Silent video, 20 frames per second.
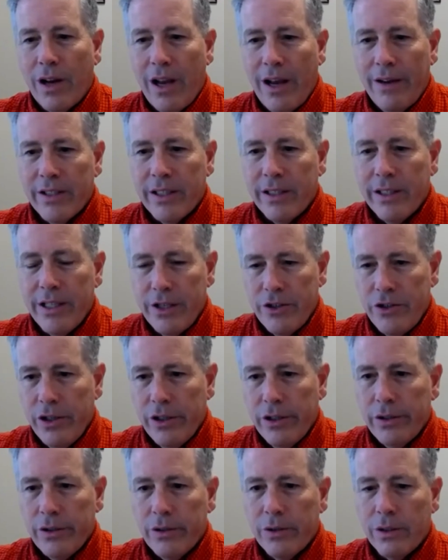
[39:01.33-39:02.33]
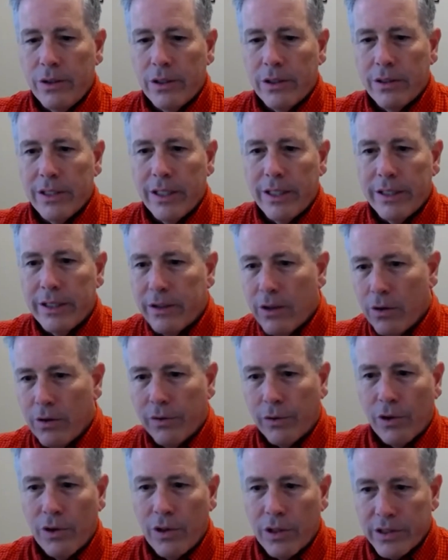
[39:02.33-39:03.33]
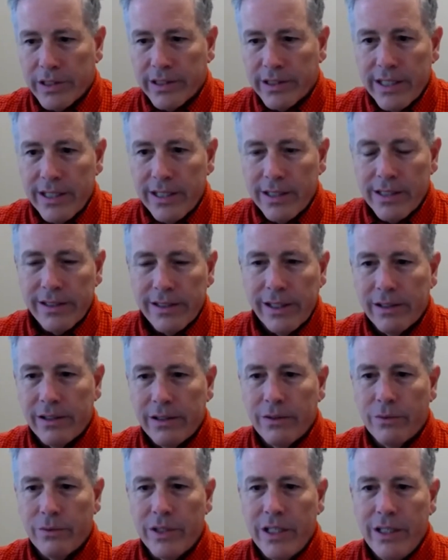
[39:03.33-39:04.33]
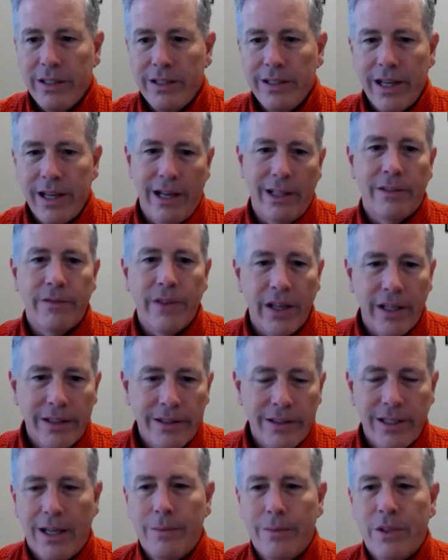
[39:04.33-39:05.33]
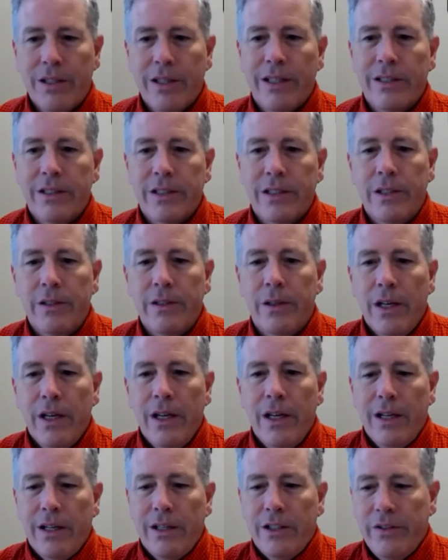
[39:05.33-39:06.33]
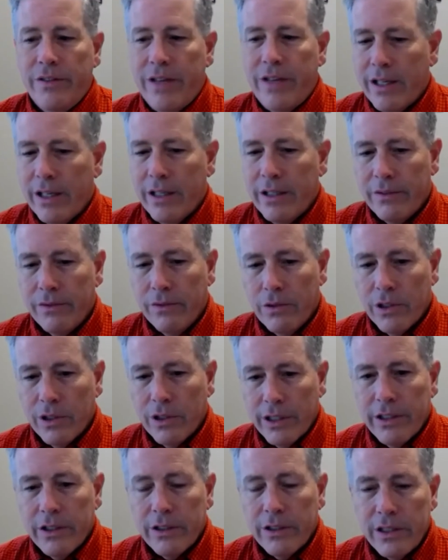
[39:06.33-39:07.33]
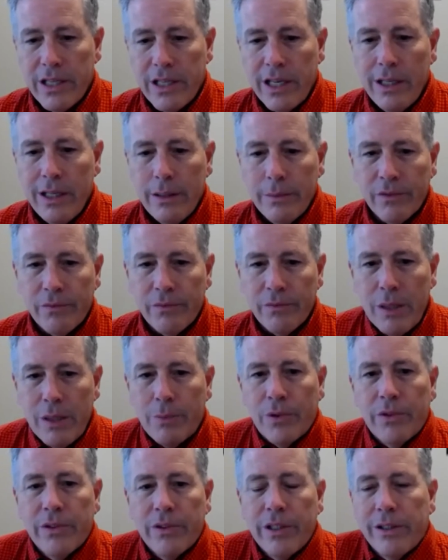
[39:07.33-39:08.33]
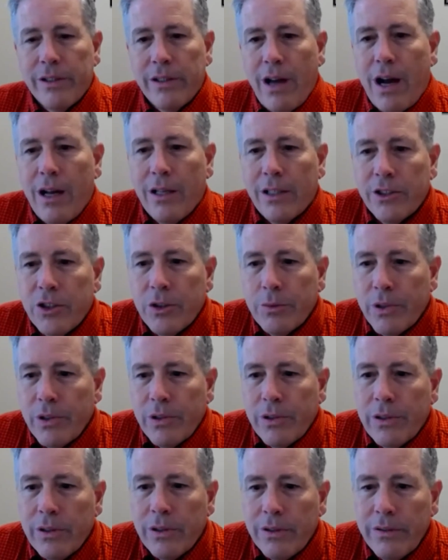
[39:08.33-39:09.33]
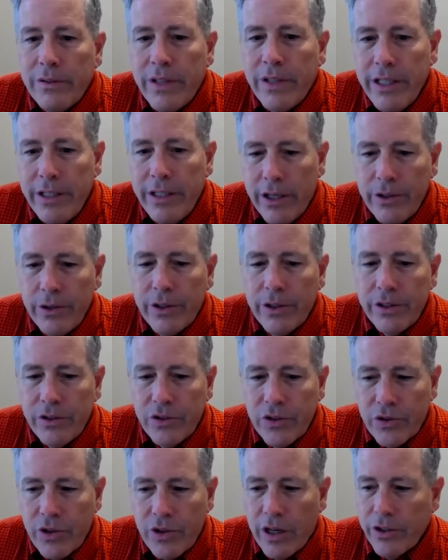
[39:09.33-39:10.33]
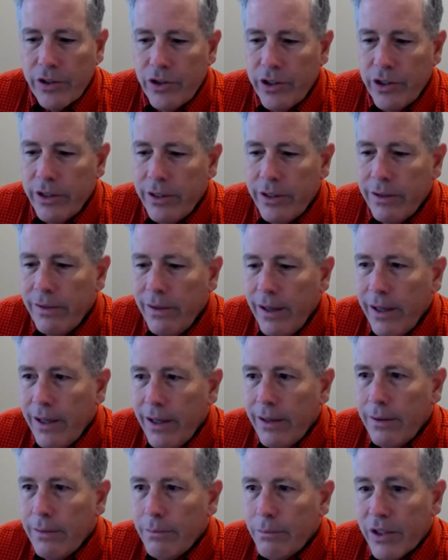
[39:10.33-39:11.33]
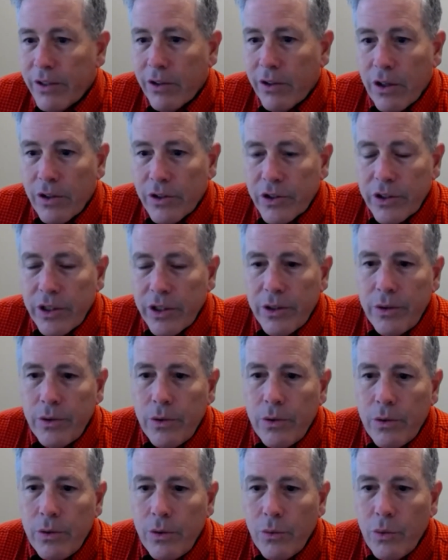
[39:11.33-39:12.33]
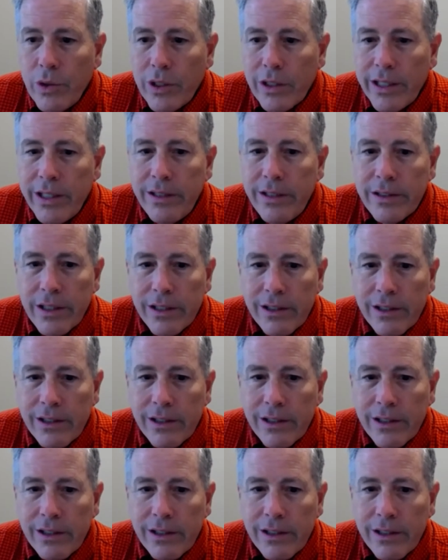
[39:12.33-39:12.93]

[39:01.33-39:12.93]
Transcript: having an issue in an overall sense that we need to elevate type of thing. So you've got a really good team of people that are knowledgeable, they know construction, but they're also willing to